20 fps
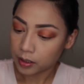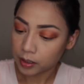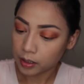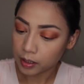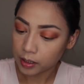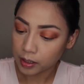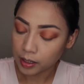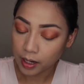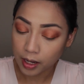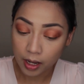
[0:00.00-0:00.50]

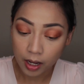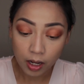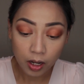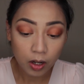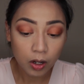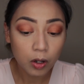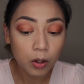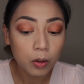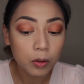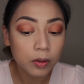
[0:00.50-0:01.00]

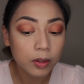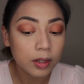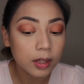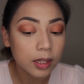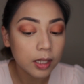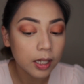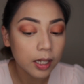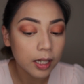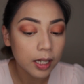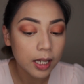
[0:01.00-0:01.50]
now
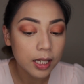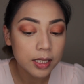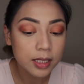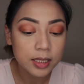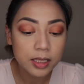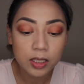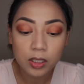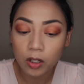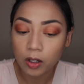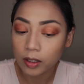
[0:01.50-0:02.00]
that I
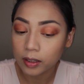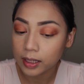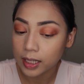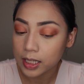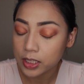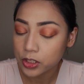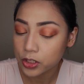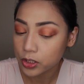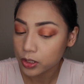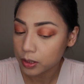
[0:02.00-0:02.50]
see all
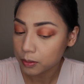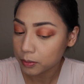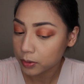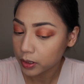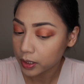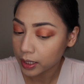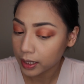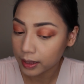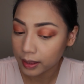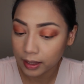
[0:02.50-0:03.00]
that shimmer
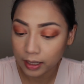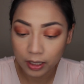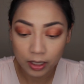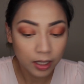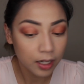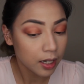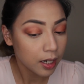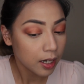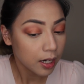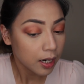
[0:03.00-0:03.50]
in
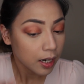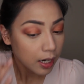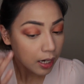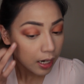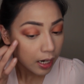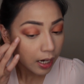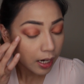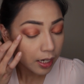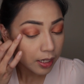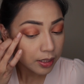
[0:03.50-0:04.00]
there,
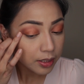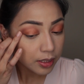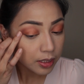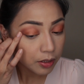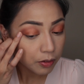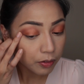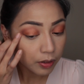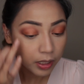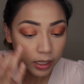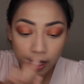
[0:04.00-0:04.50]
I
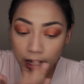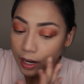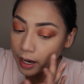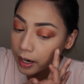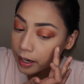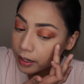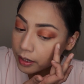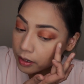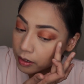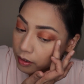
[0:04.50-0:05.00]
see we
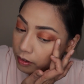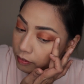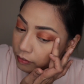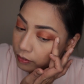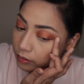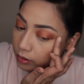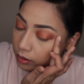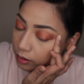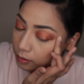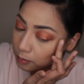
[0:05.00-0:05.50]
kind
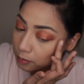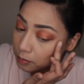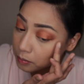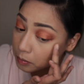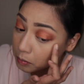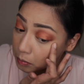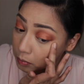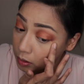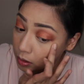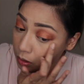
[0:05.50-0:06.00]
of
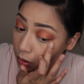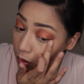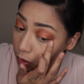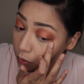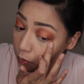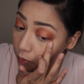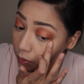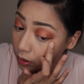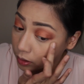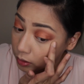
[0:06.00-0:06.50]

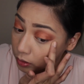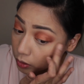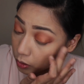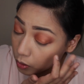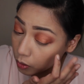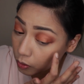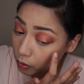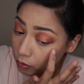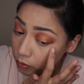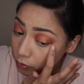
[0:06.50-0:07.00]
went
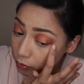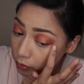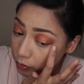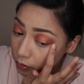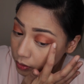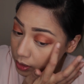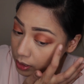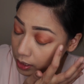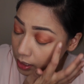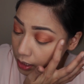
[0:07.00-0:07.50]
over
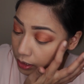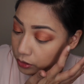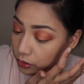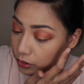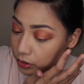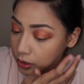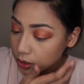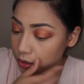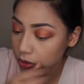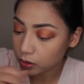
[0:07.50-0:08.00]
the
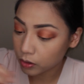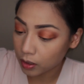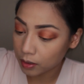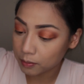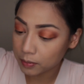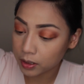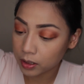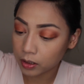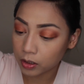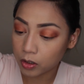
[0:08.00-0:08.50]
edges, so
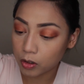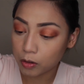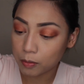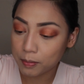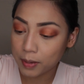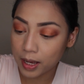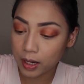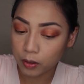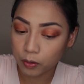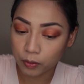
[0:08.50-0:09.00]
I'm gonna go
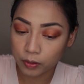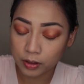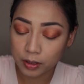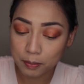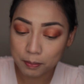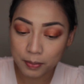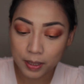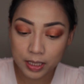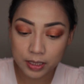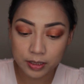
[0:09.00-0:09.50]
back with
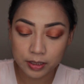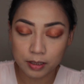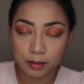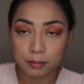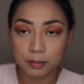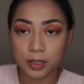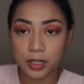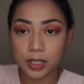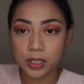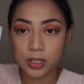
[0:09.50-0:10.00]
the pencil
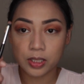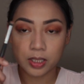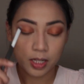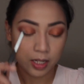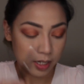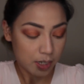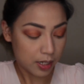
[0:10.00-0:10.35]
brush